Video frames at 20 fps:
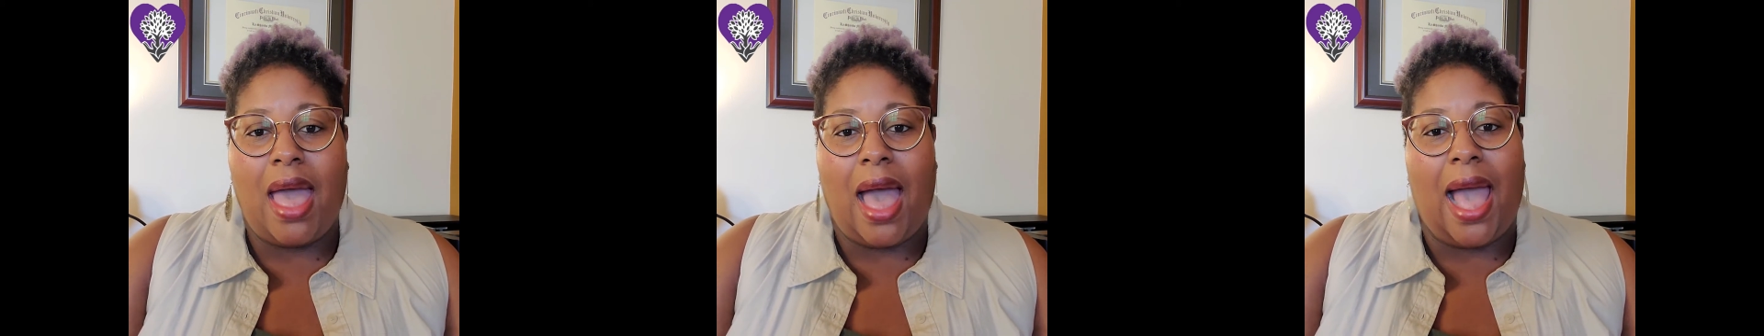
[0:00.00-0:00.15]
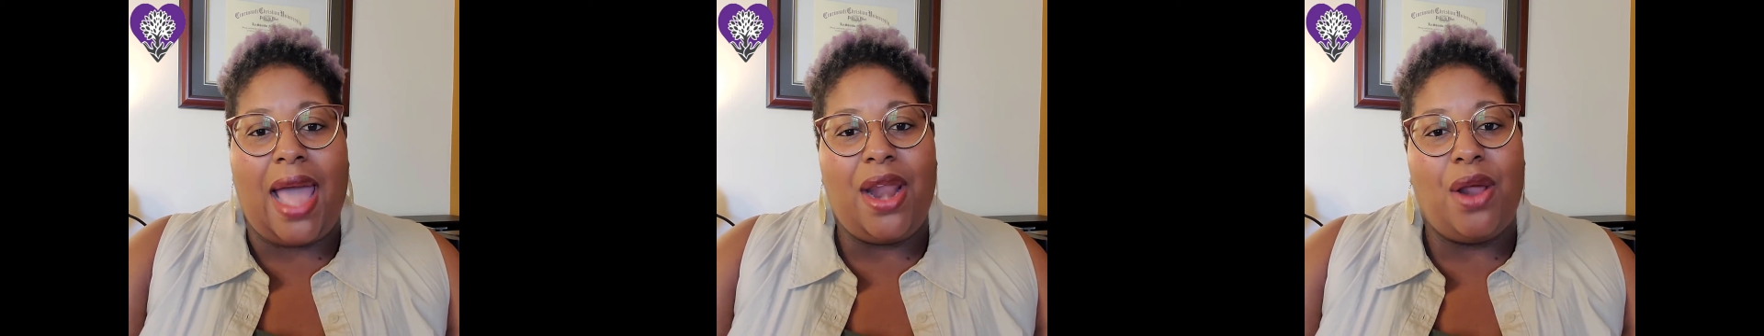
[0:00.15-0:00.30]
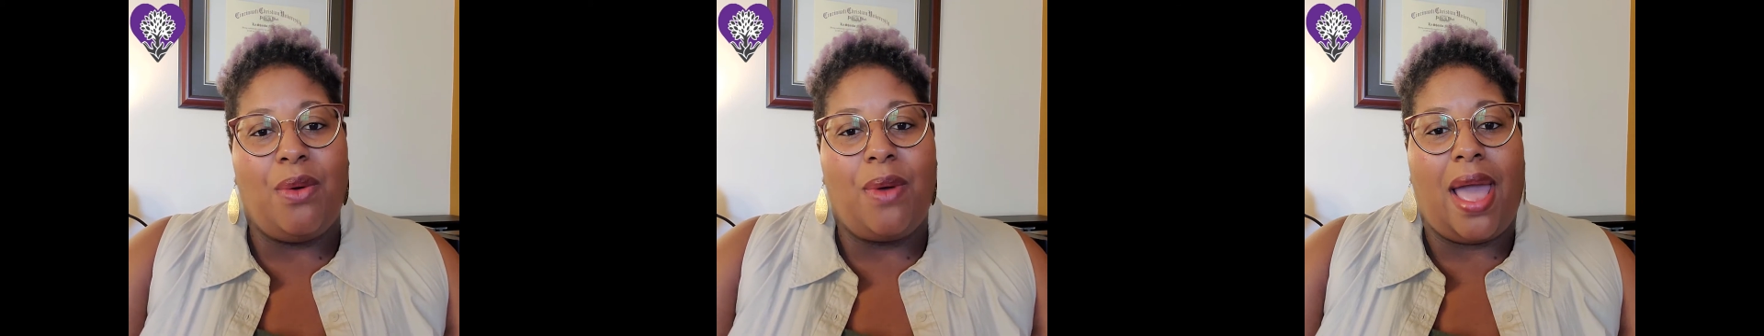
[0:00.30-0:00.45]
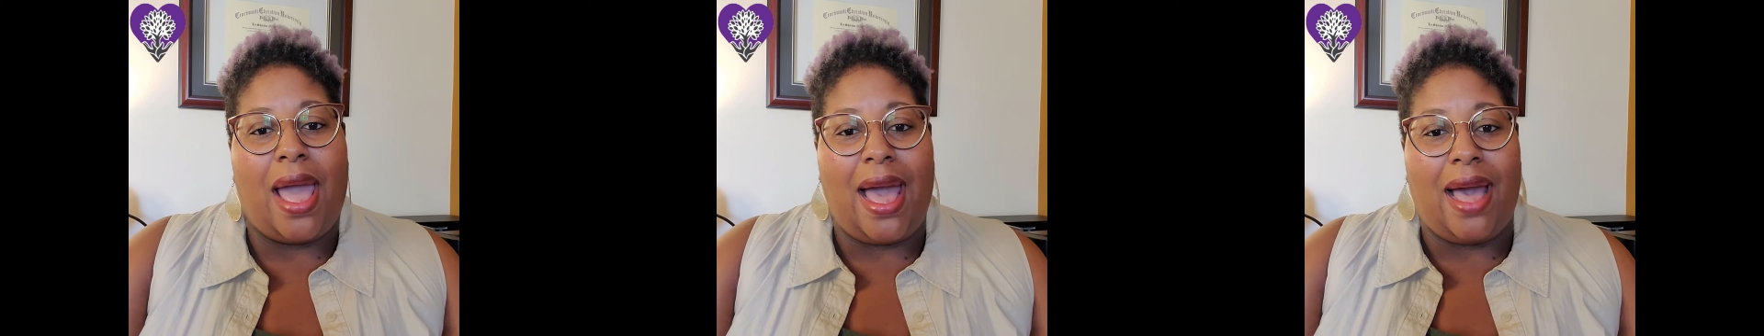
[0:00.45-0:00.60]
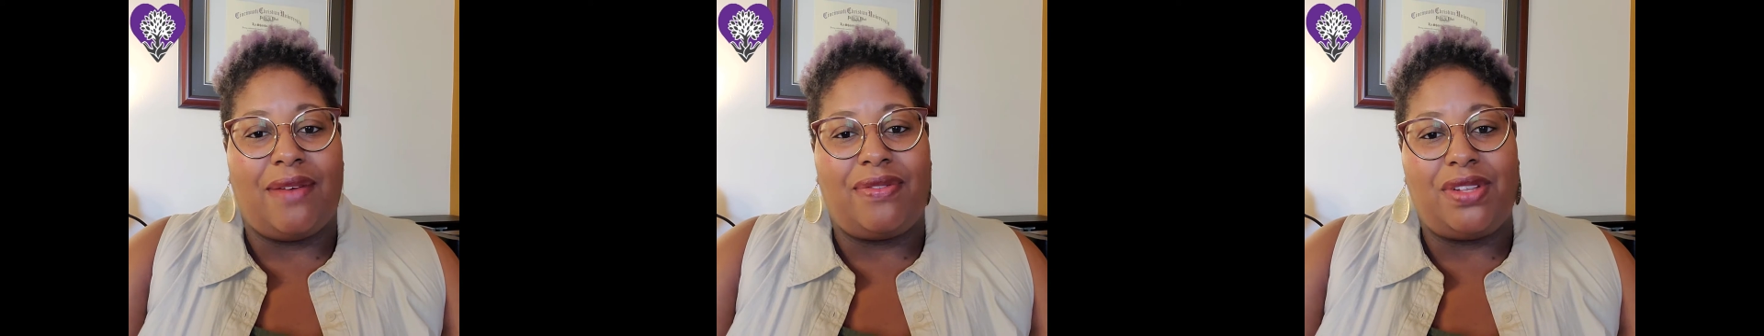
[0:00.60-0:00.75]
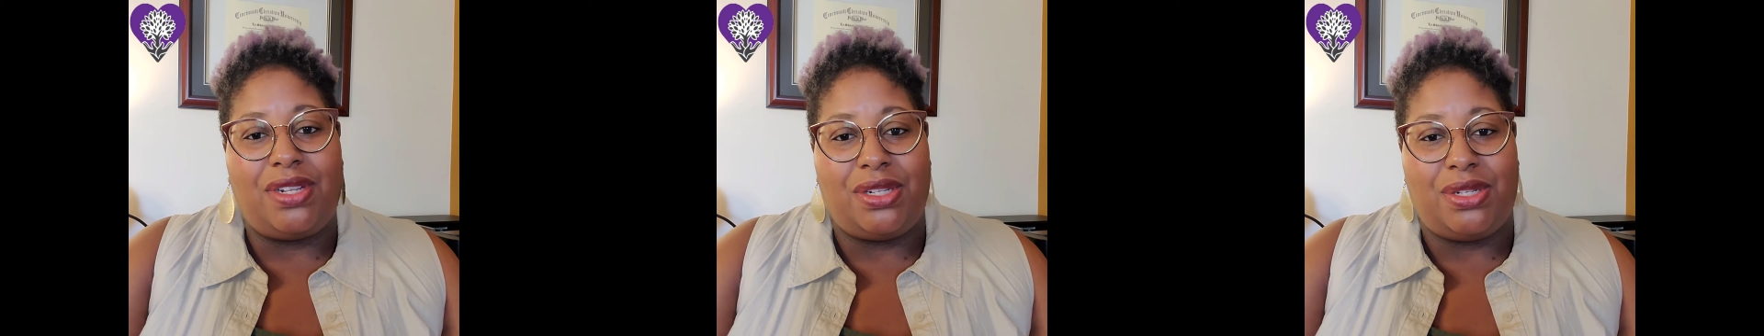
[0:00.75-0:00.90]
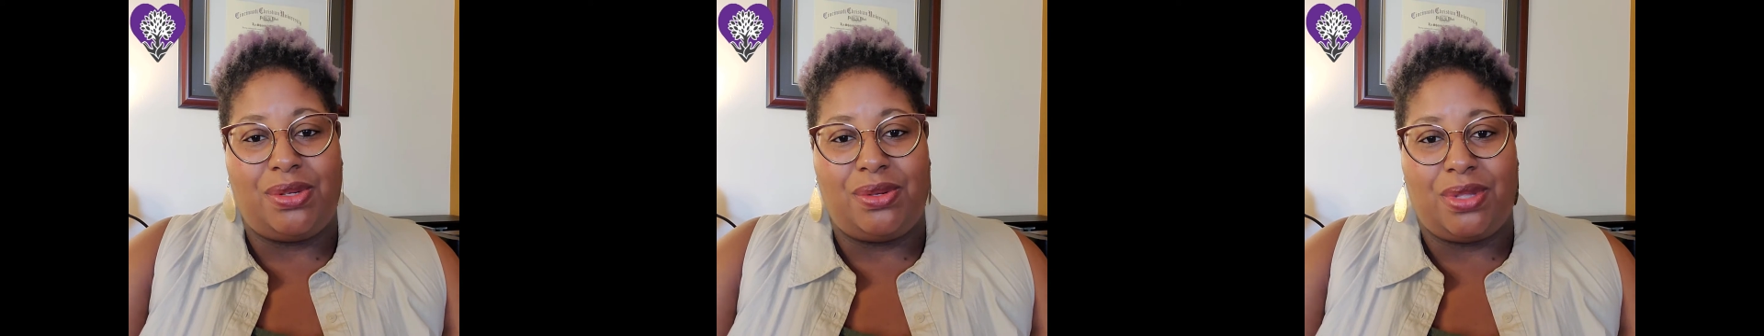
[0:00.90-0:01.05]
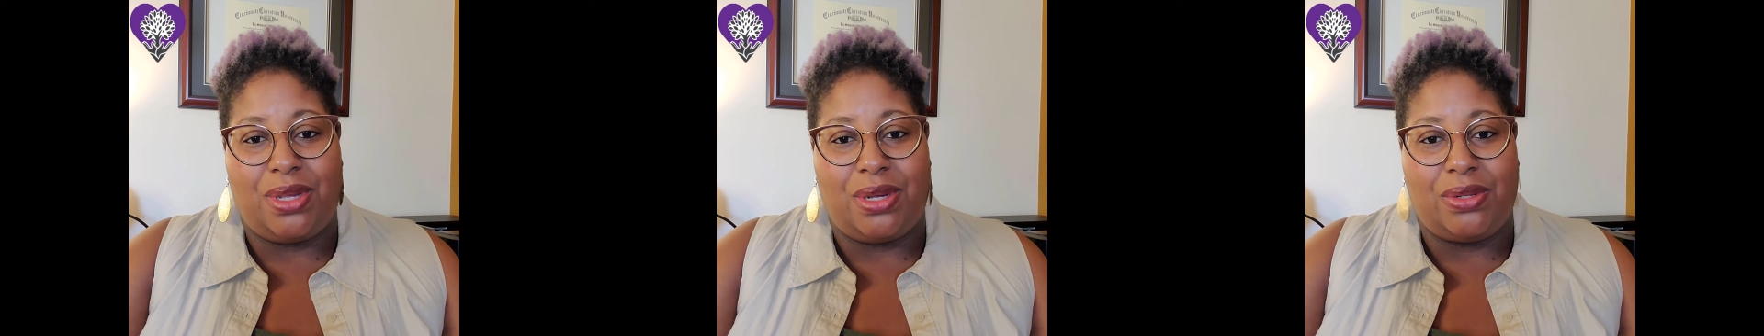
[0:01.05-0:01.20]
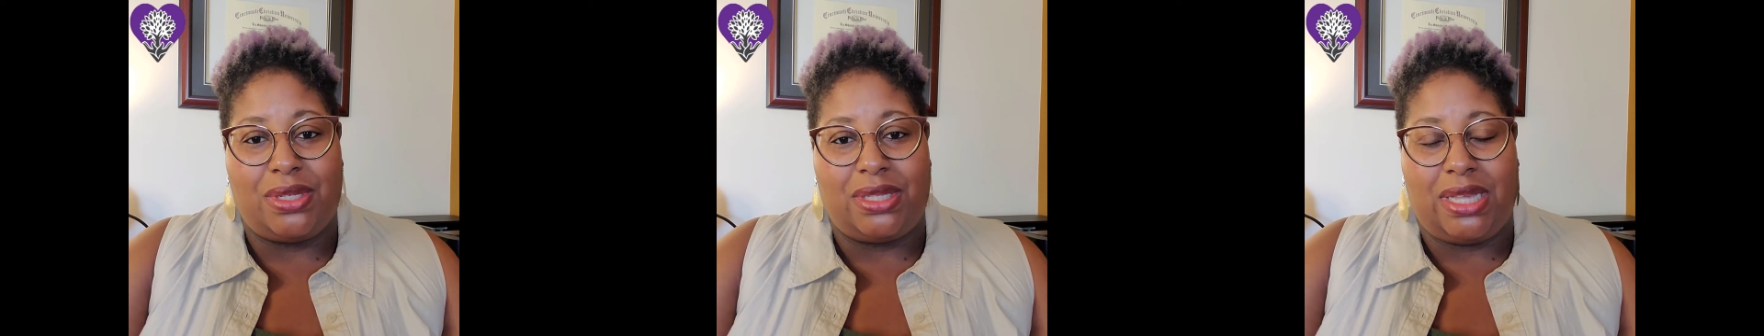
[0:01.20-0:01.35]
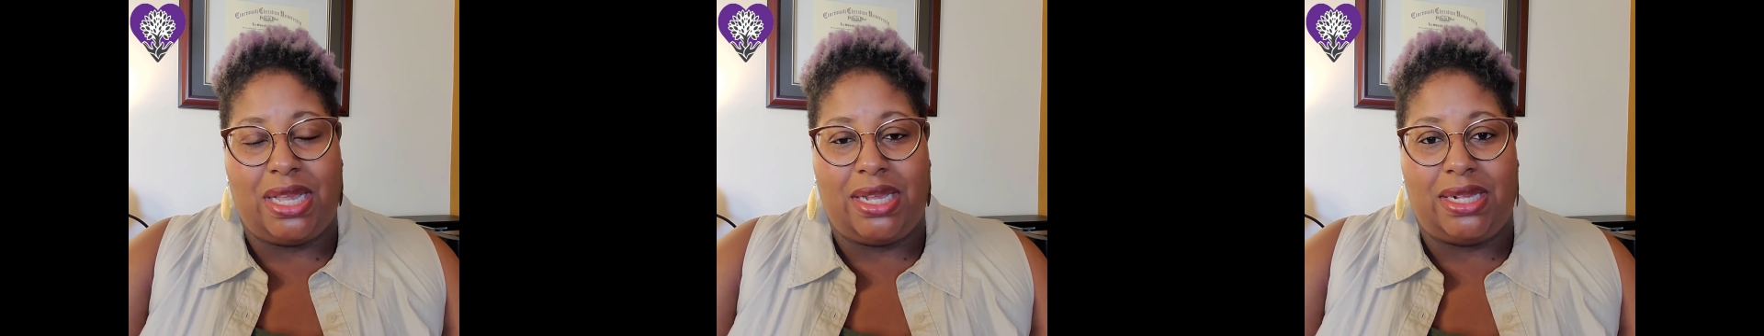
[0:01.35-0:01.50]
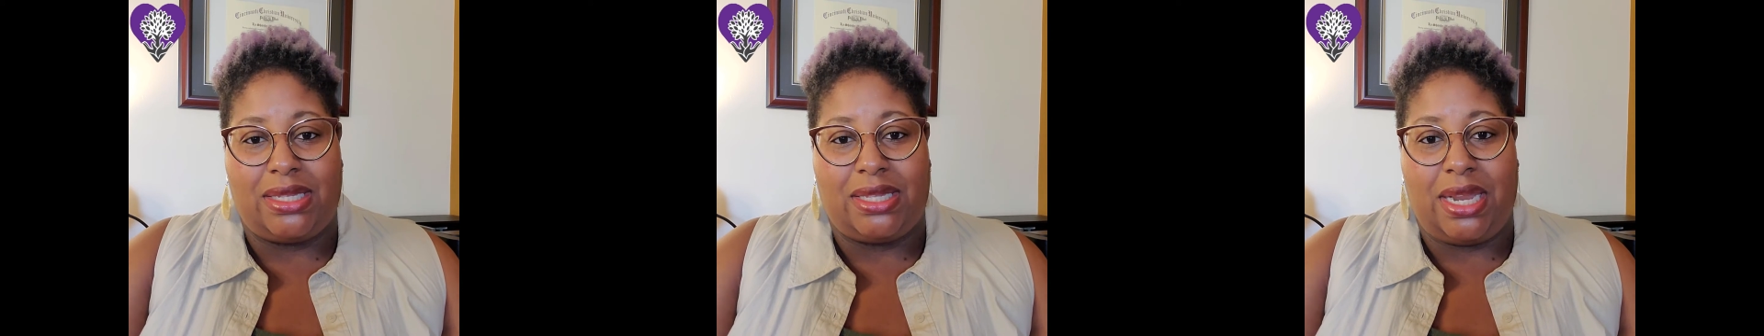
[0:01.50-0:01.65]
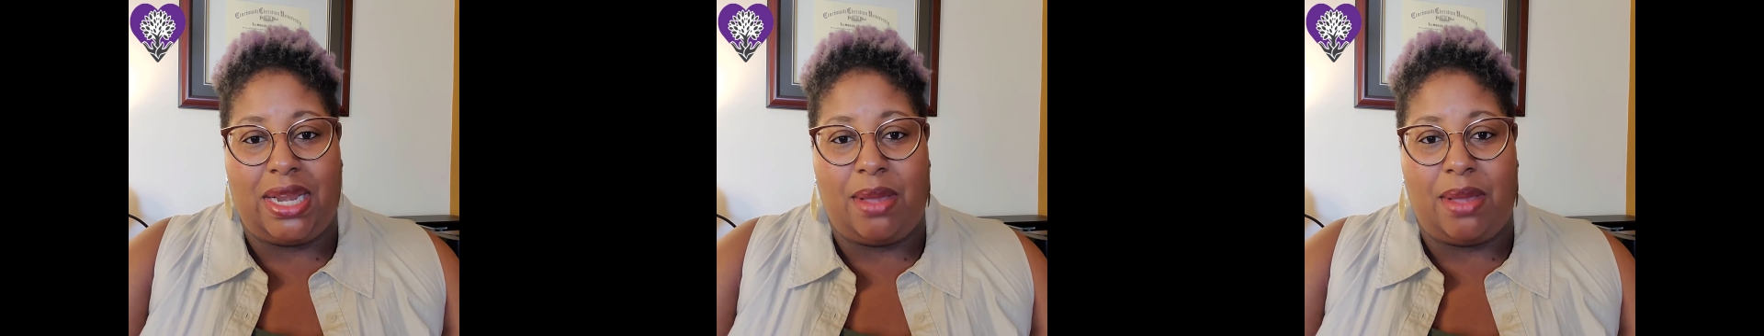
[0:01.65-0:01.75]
I don't have to do those things